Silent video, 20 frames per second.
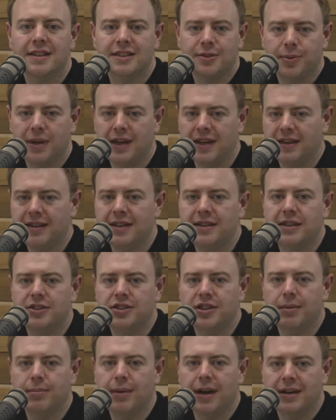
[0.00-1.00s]
week on the Digital
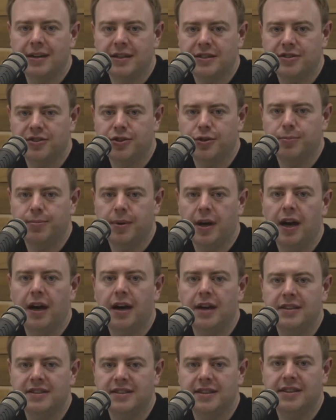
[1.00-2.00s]
Marketing Scoop, I
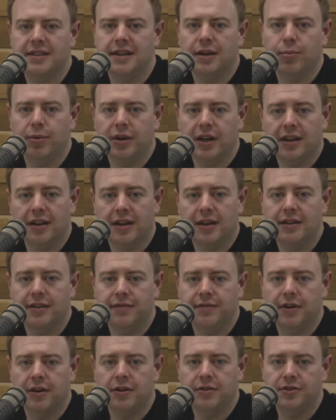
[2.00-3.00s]
sit down with a client of
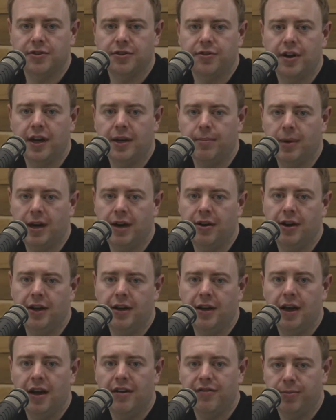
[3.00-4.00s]
ours, Greg Mara
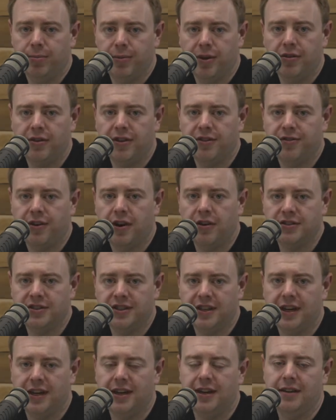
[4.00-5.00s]
from Douglas Forest and
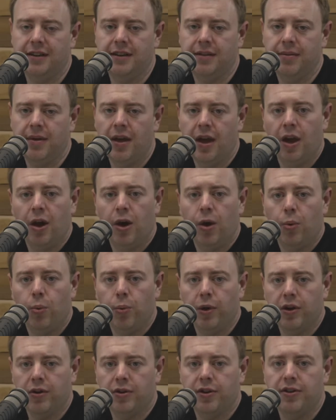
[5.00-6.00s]
Garden. We're
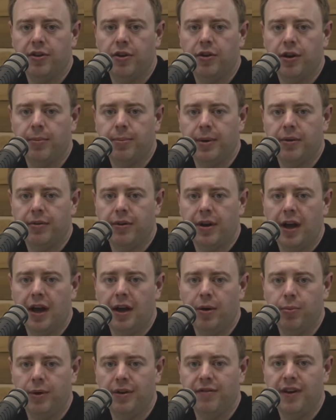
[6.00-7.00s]
going to talk about how
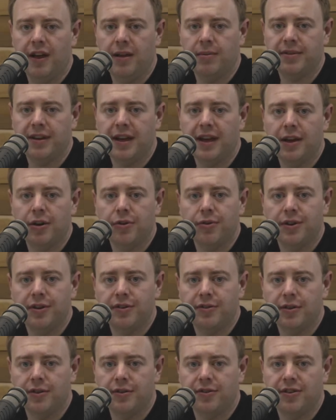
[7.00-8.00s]
we've helped increase
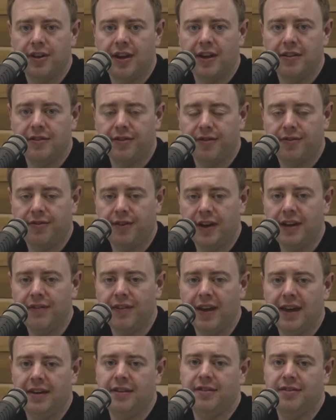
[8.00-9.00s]
their sales
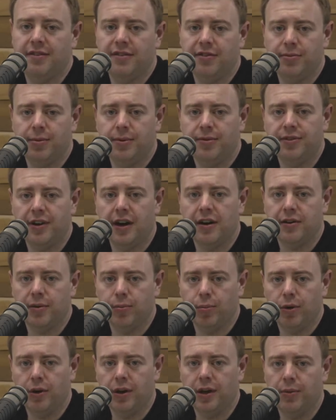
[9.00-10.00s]
5x since we started
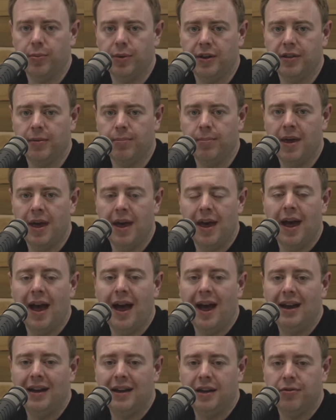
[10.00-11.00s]
working with them
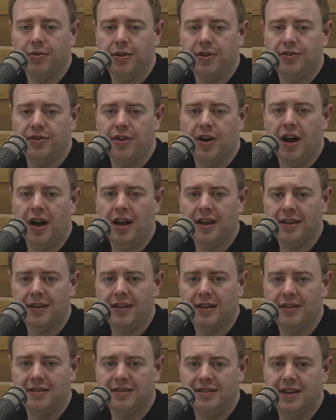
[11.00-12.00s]
and increased their online
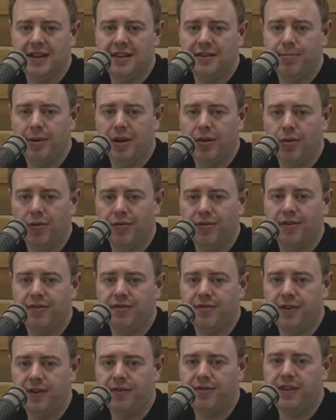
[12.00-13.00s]
sales by over
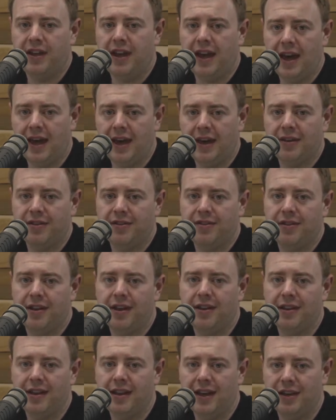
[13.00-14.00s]
50x in the
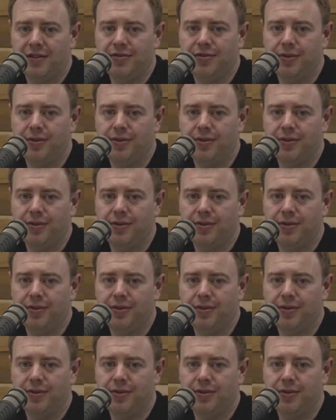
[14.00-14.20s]
last few